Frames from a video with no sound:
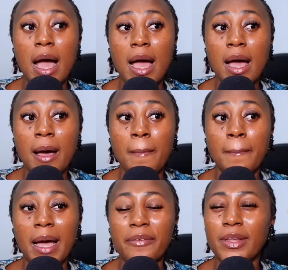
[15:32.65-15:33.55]

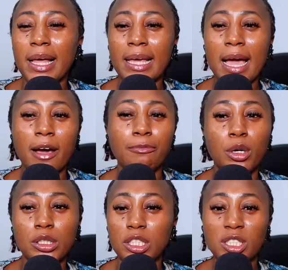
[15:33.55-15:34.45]
I feel like I have
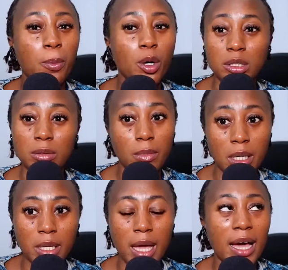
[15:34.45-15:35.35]
more Dispox
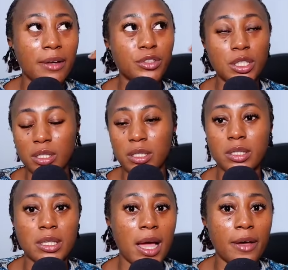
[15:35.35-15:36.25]
money. I have
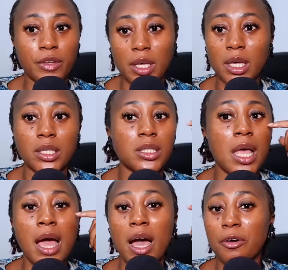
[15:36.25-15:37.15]
sisters that have
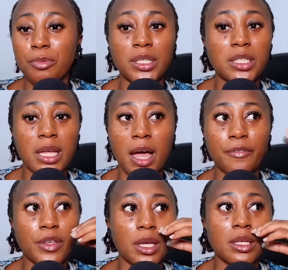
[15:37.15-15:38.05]
kids. I have brothers that
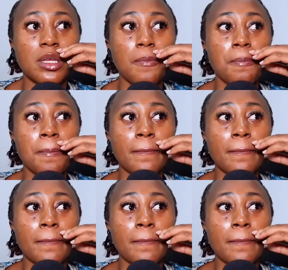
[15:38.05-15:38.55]
have kids.